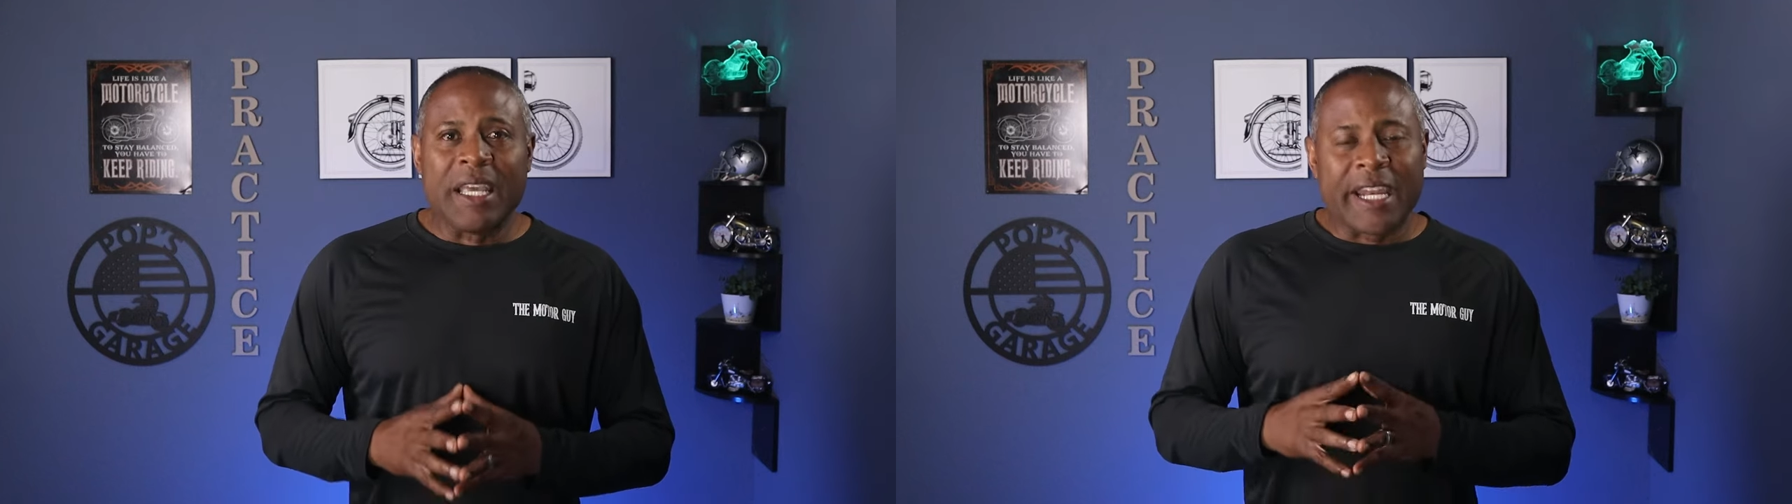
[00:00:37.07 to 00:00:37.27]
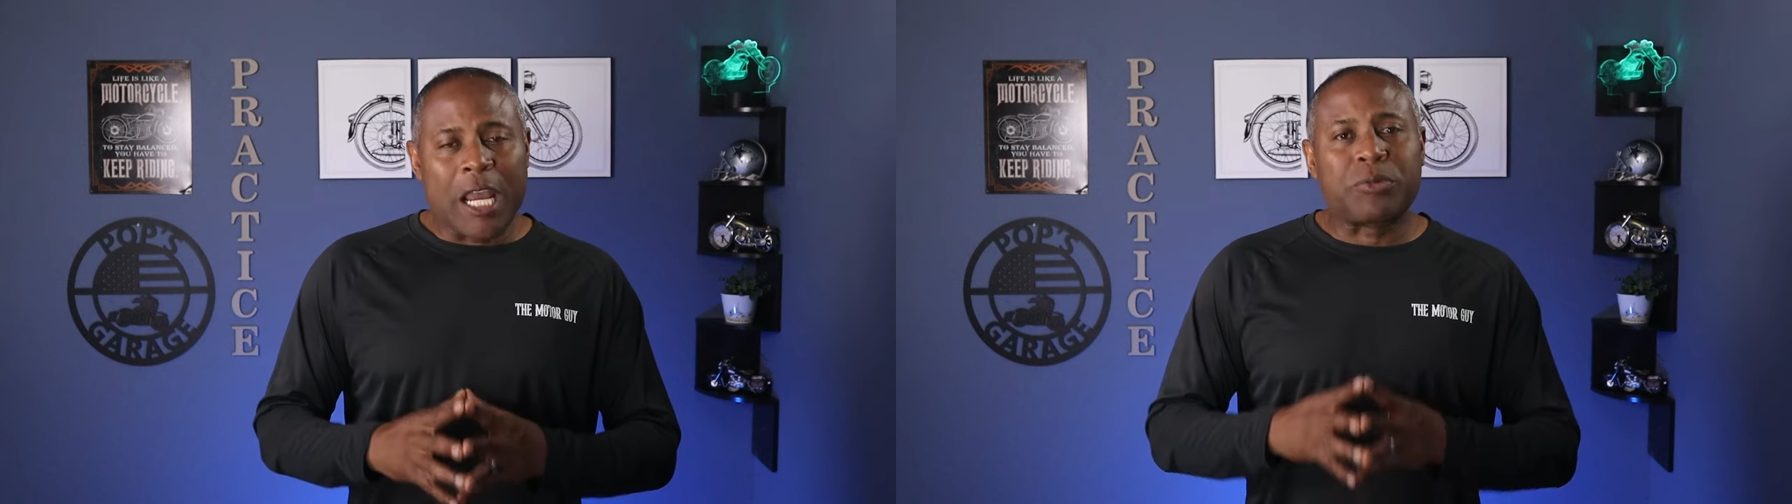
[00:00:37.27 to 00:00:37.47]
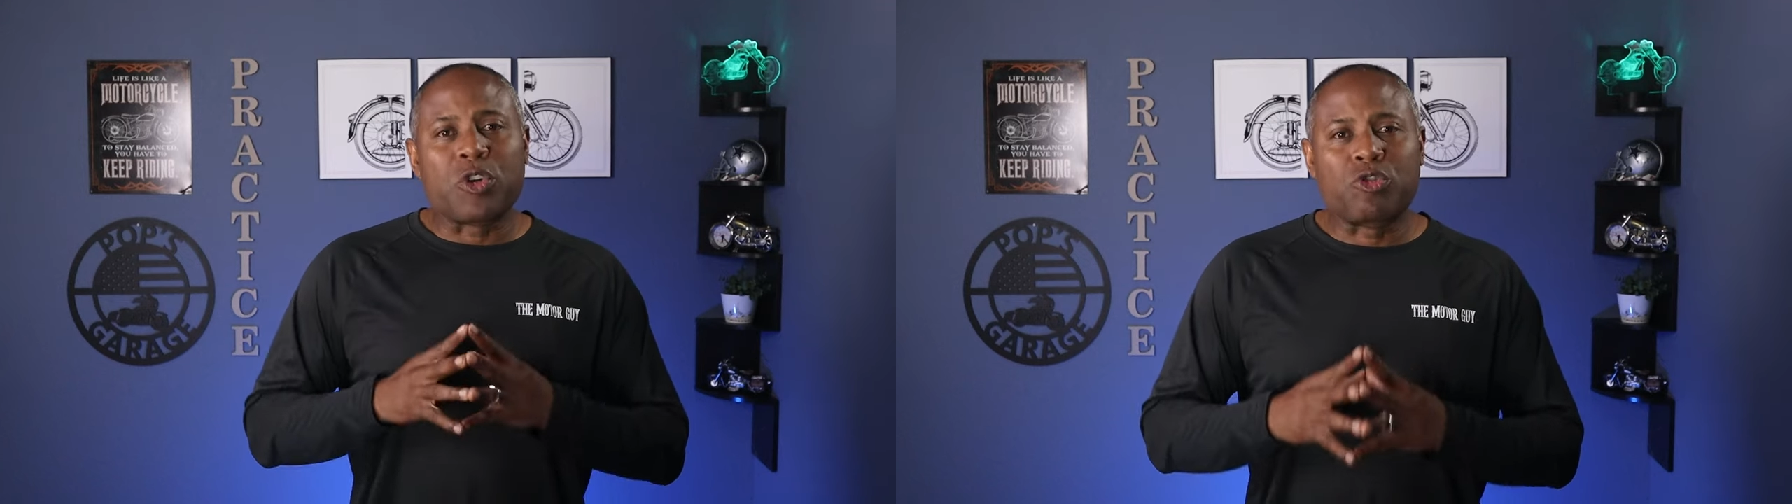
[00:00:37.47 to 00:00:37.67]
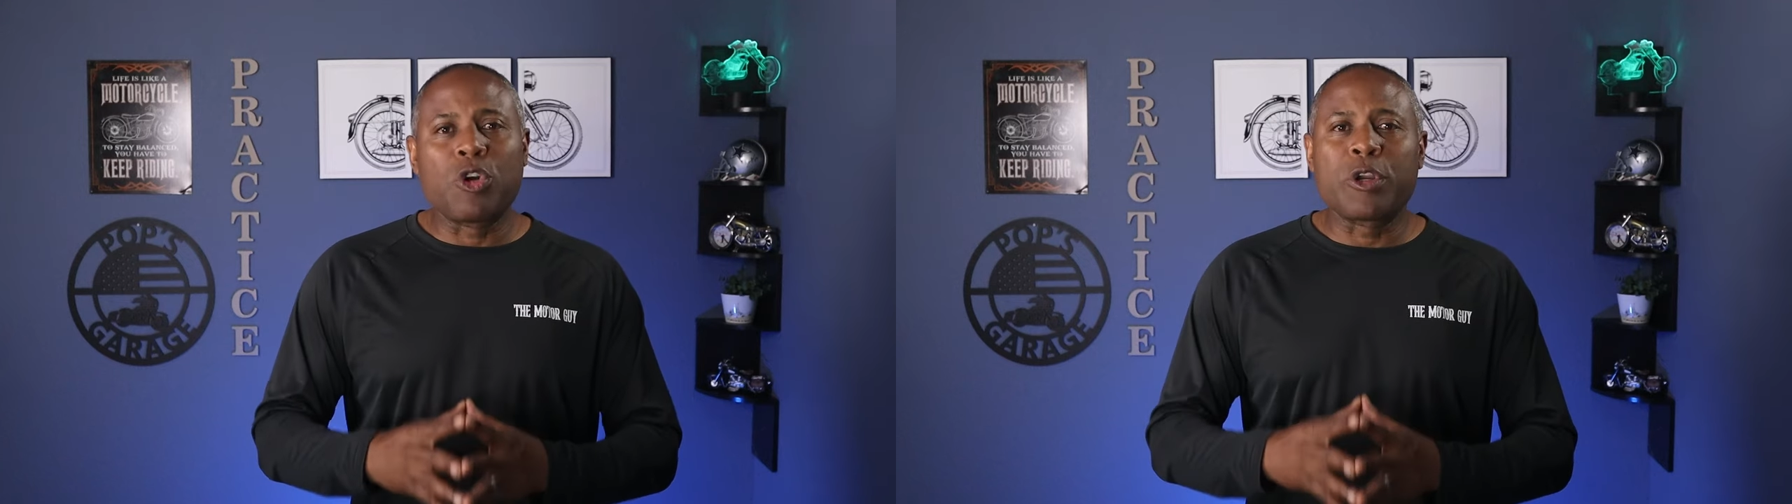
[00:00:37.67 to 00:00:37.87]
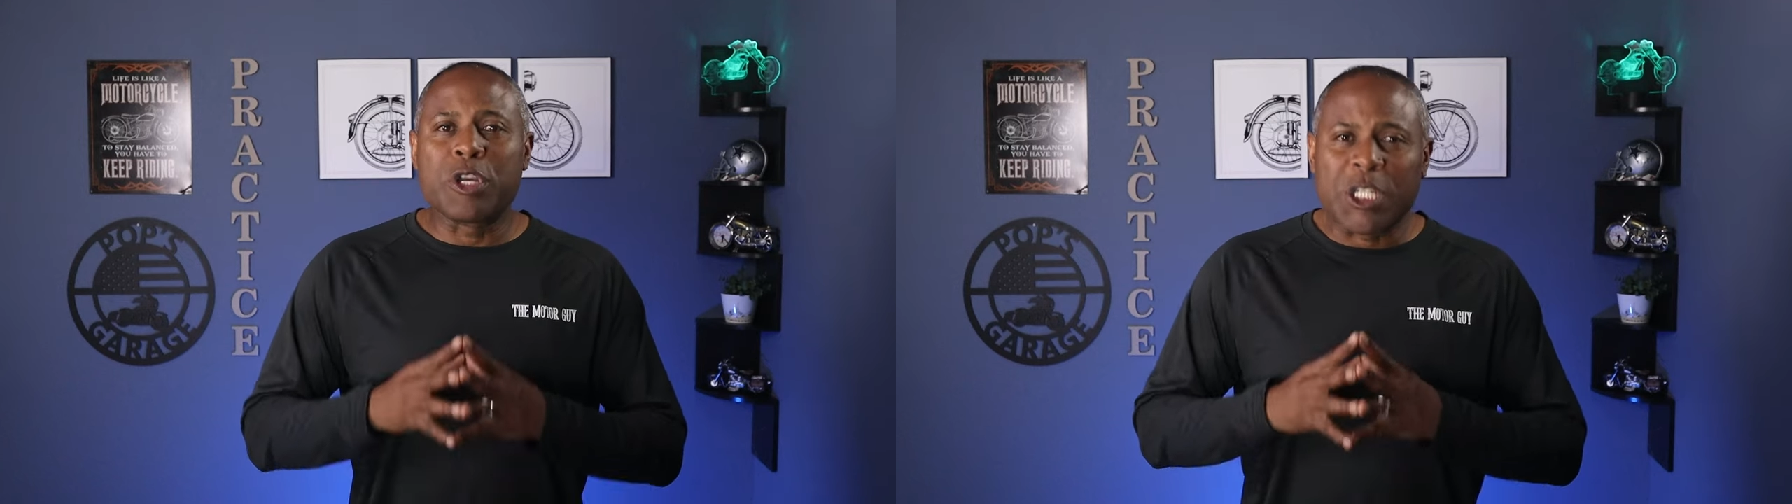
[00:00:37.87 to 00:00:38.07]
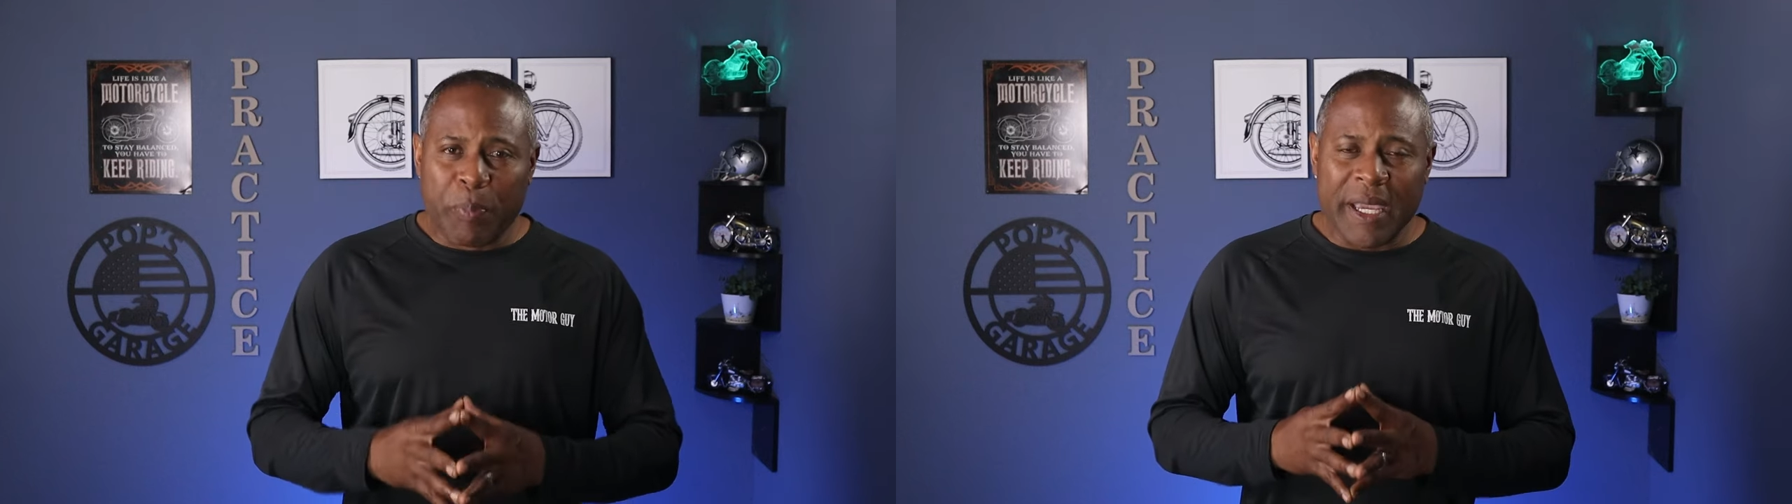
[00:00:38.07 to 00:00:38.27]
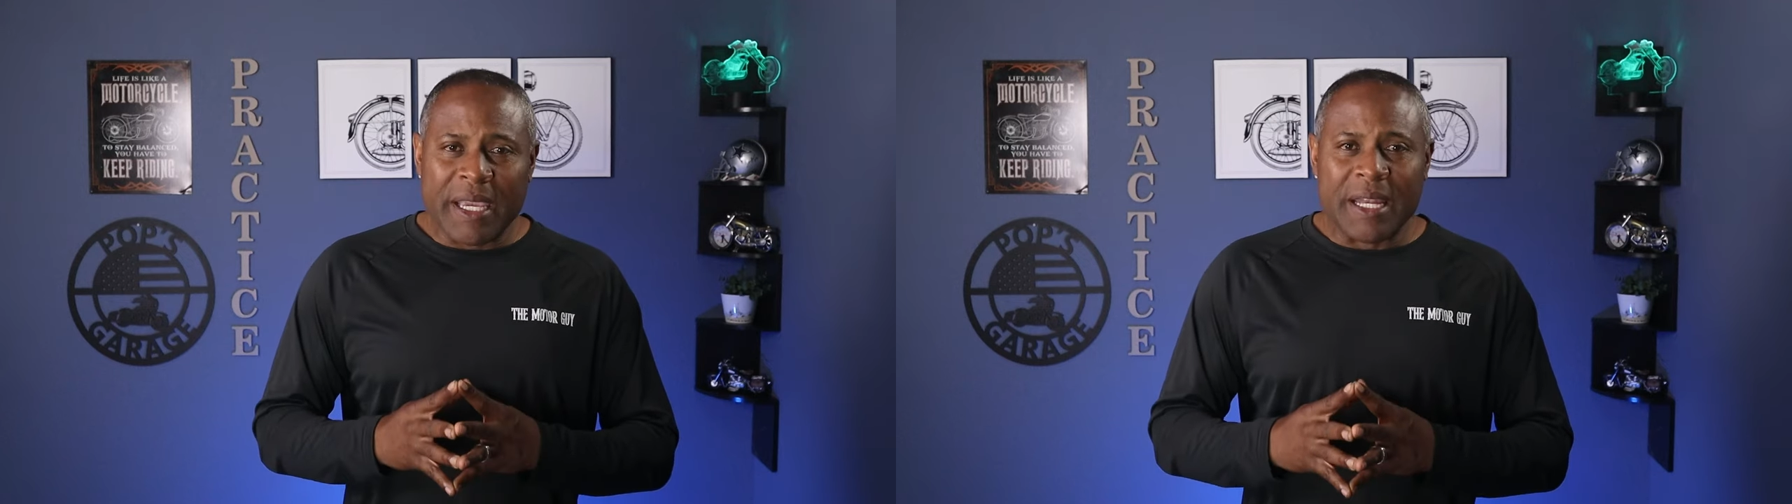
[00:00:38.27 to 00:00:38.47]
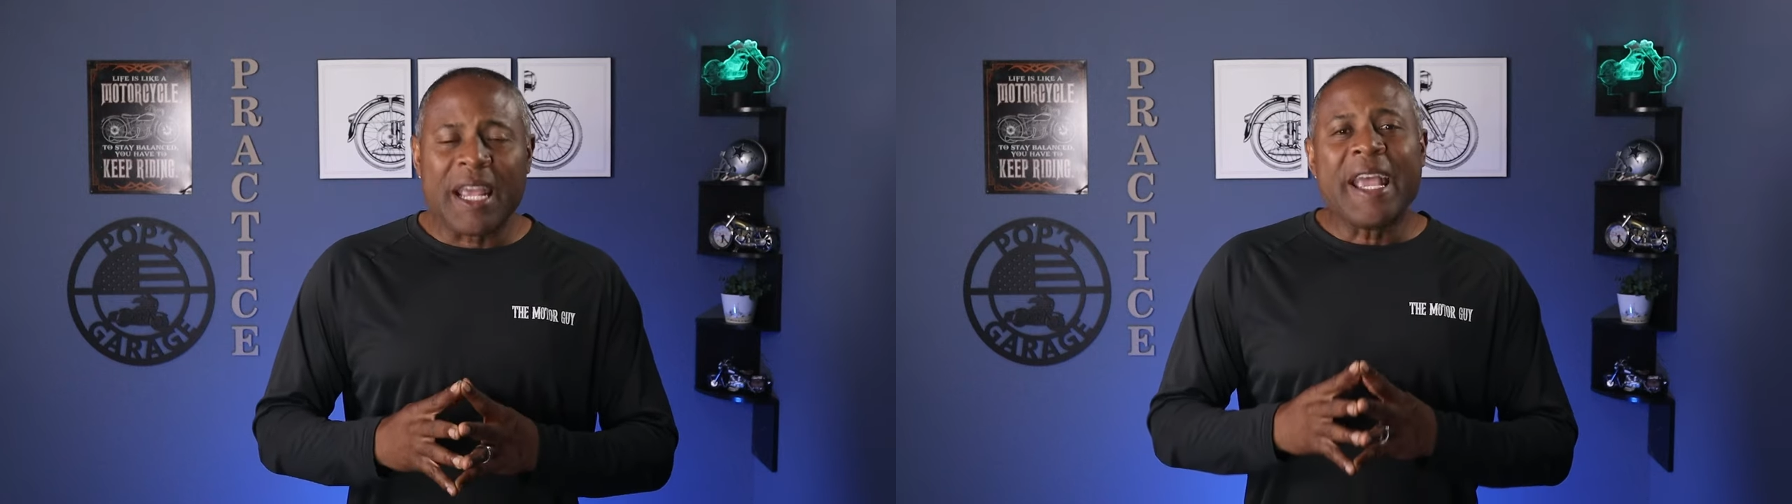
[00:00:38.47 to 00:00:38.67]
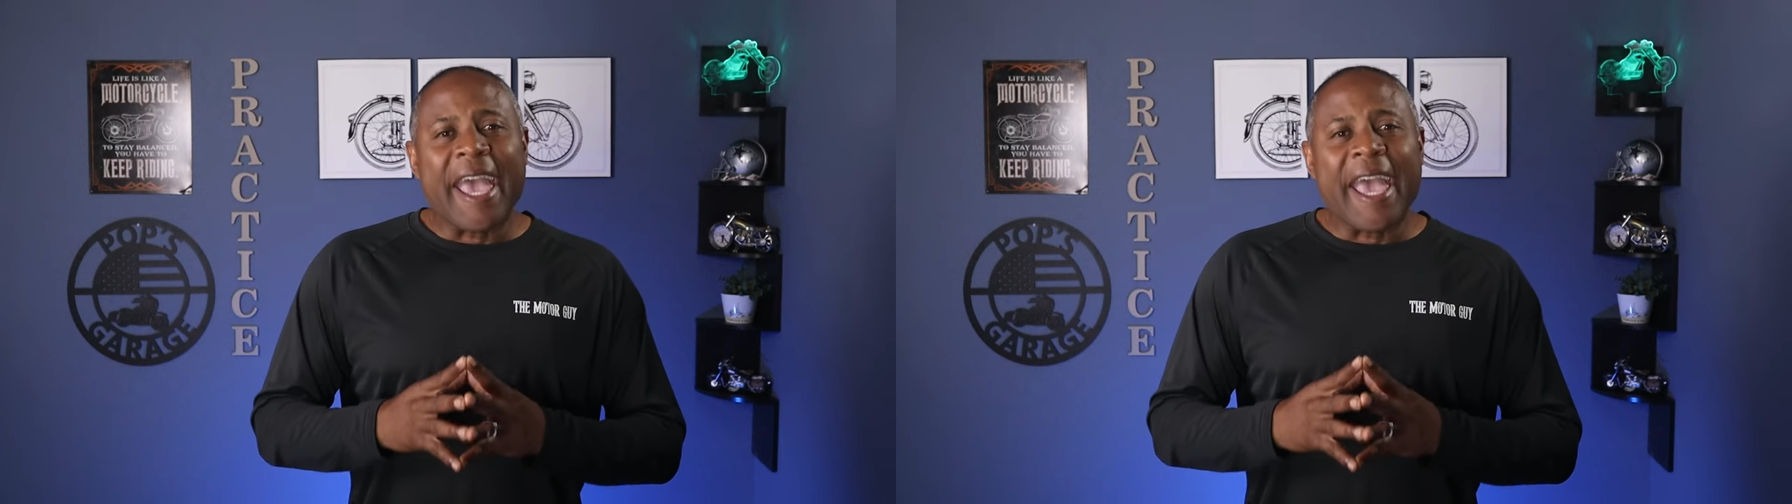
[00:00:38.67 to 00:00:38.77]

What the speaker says: It helps control your speed